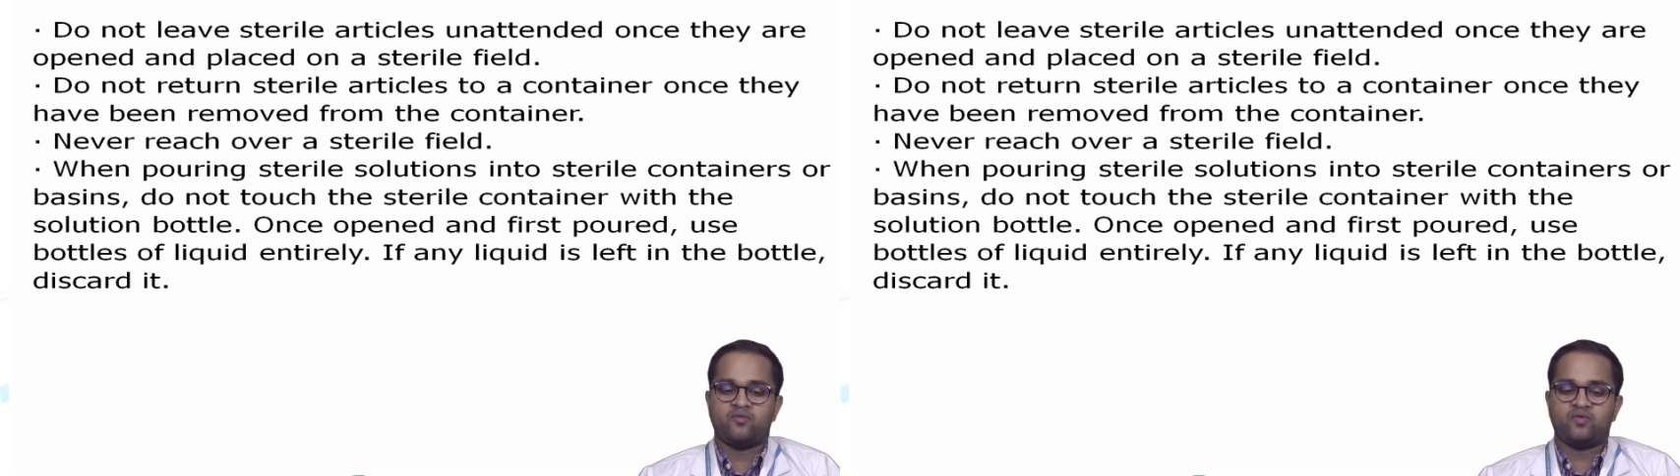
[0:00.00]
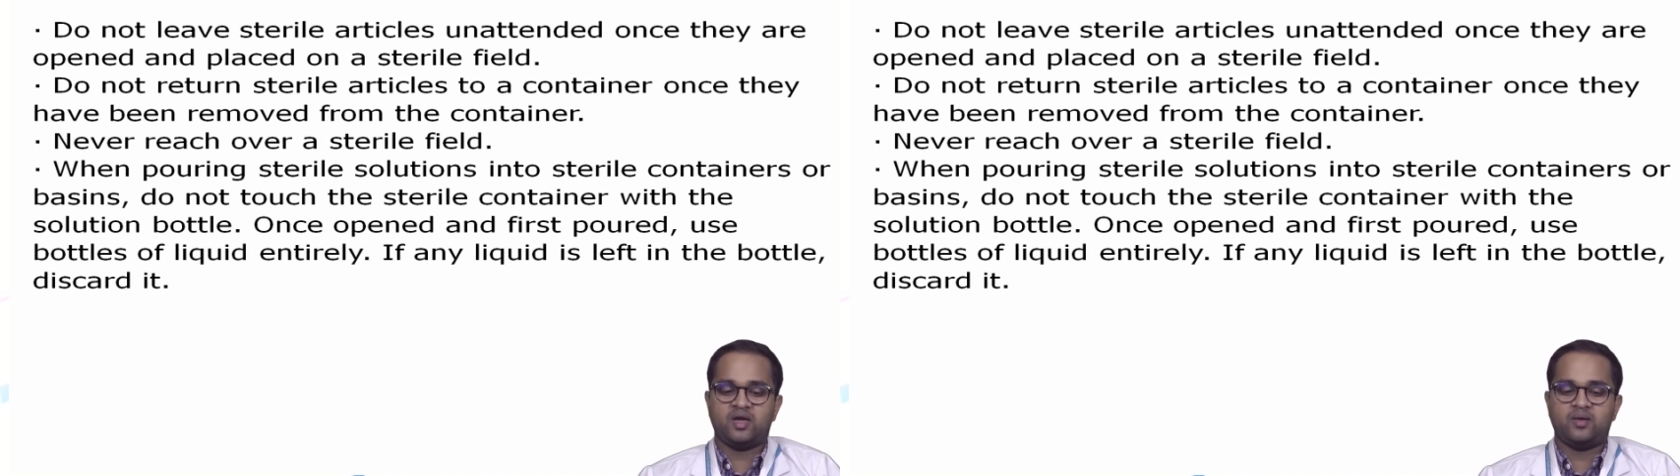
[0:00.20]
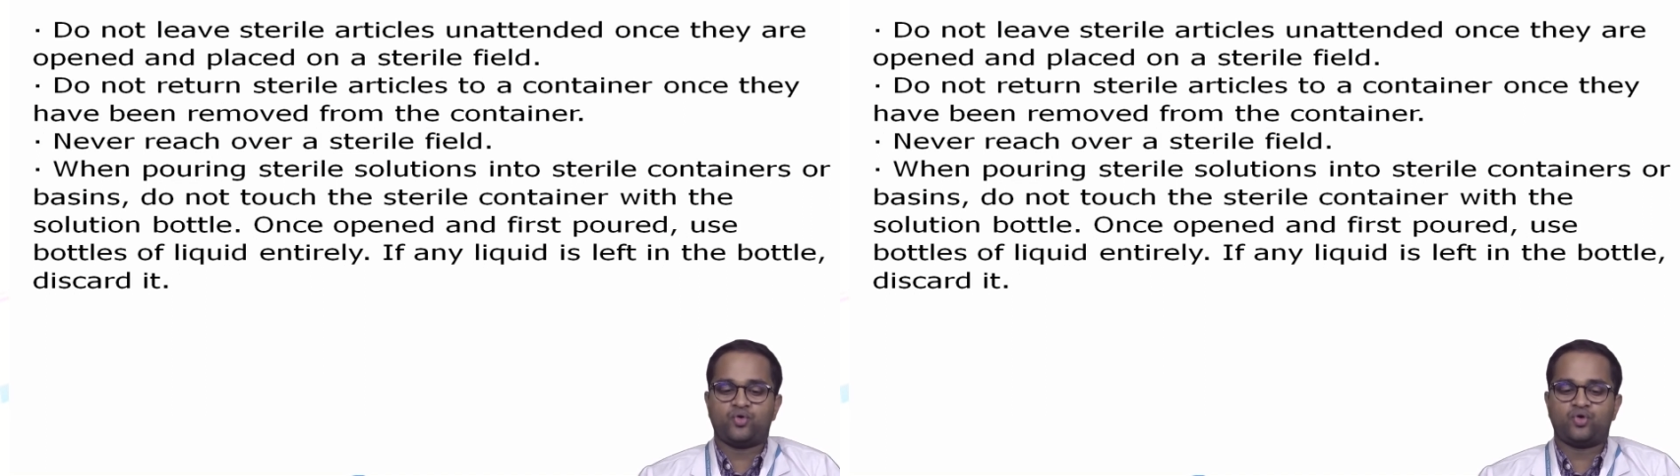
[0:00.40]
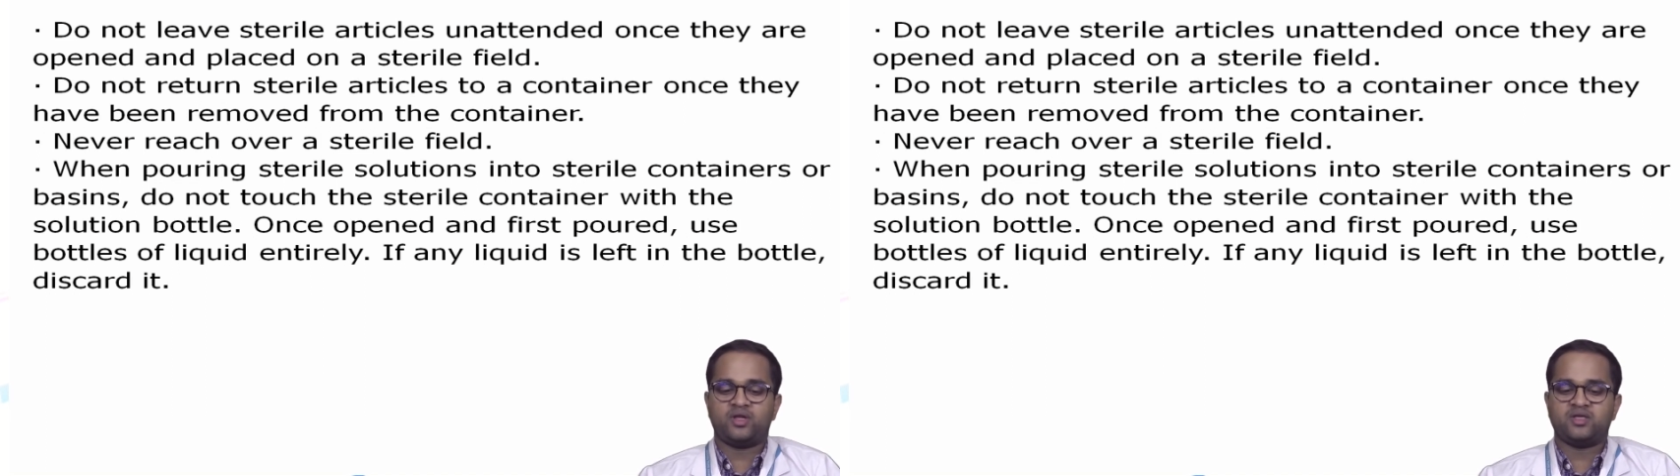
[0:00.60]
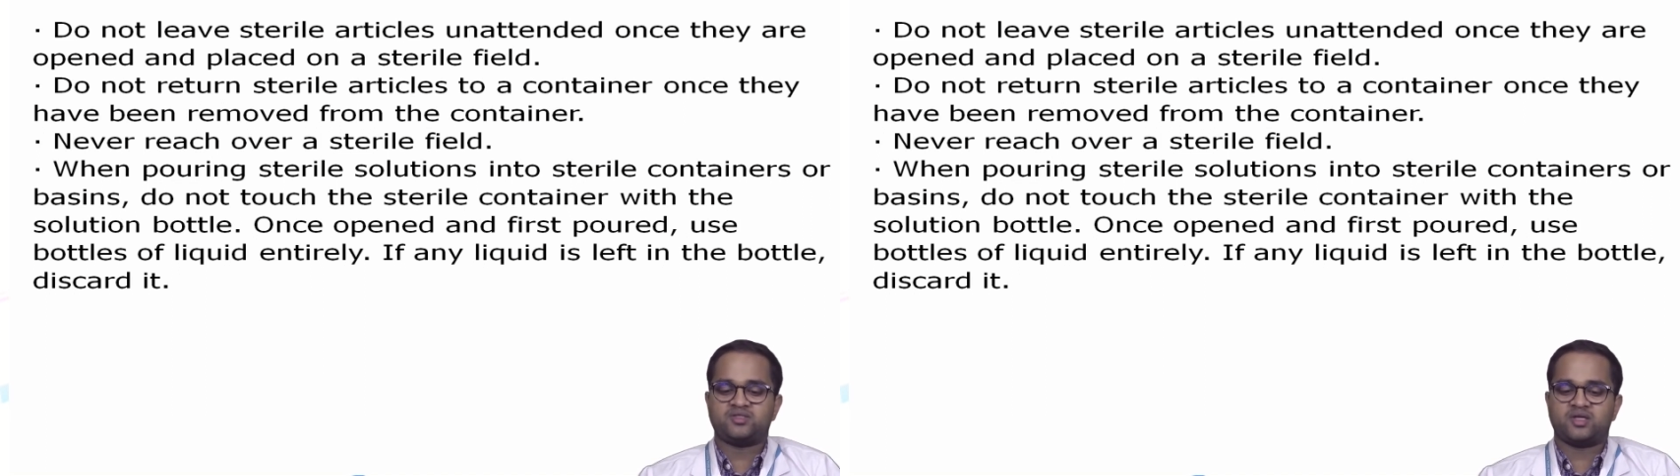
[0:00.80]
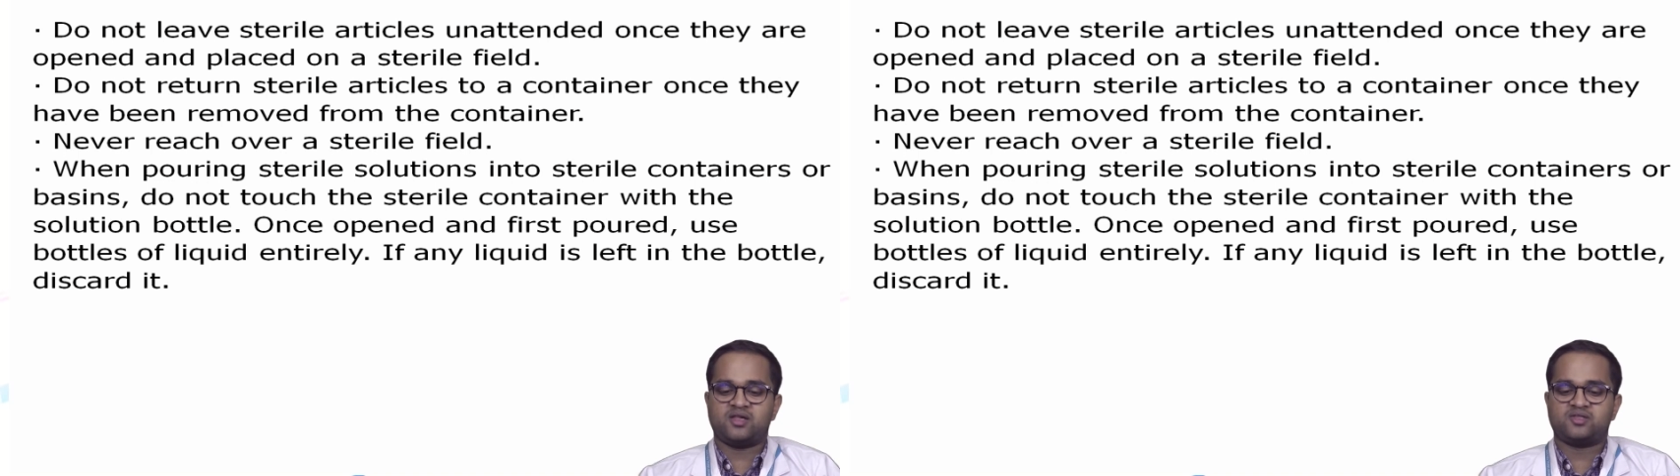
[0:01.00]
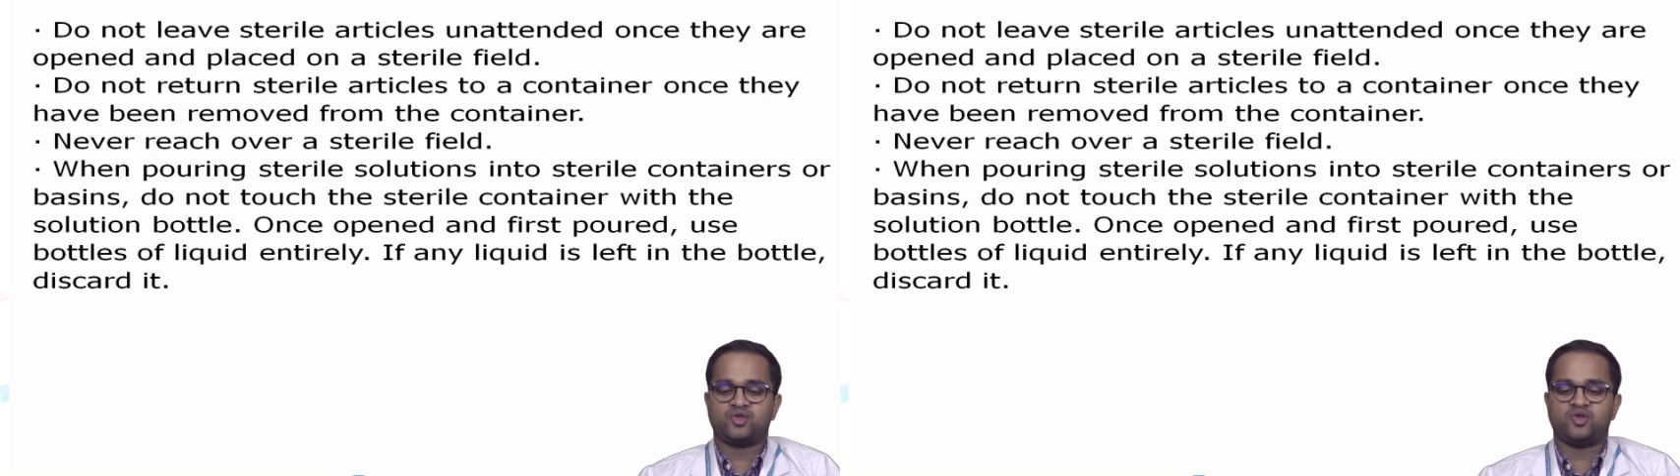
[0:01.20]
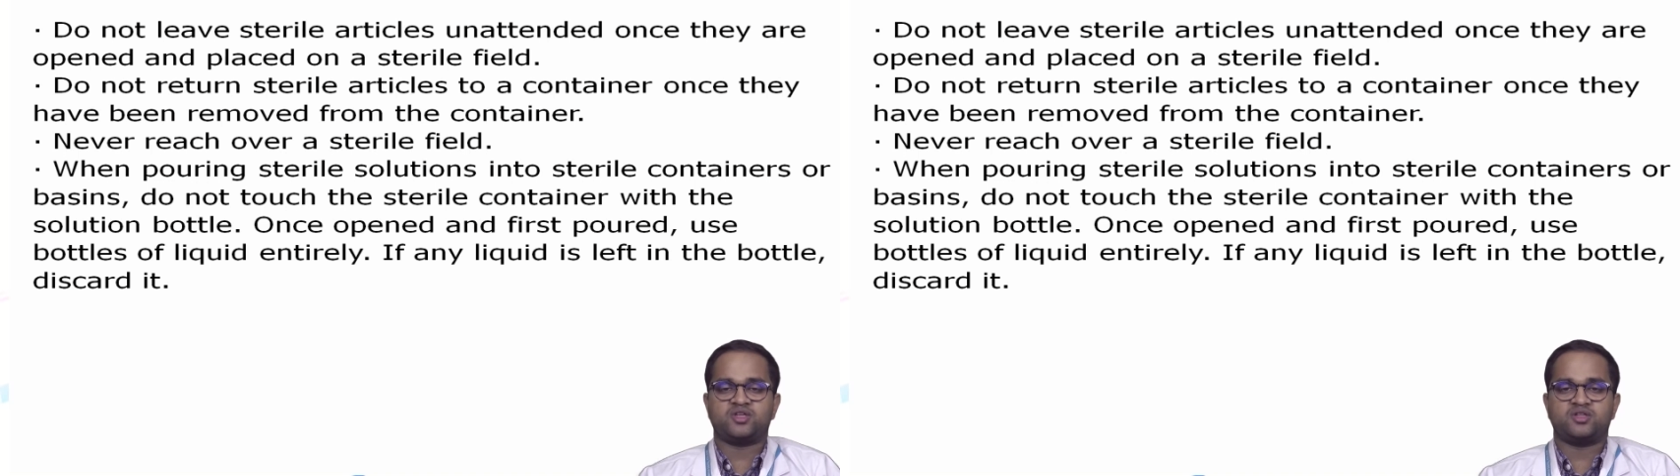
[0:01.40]
When pouring sterile
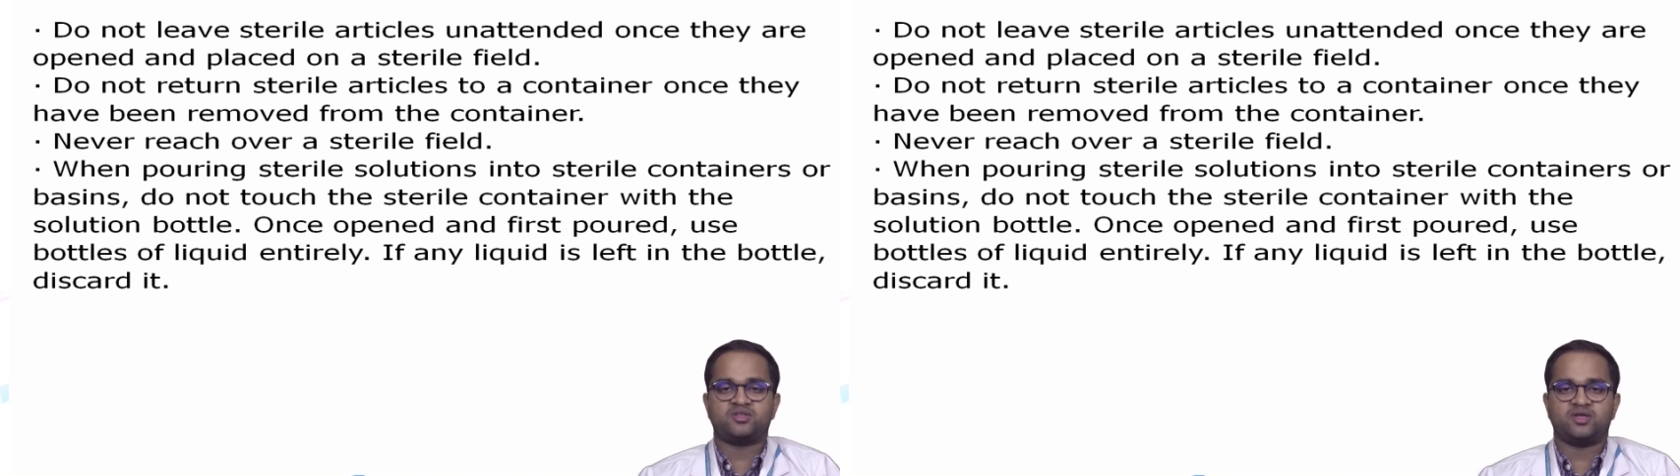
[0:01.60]
solutions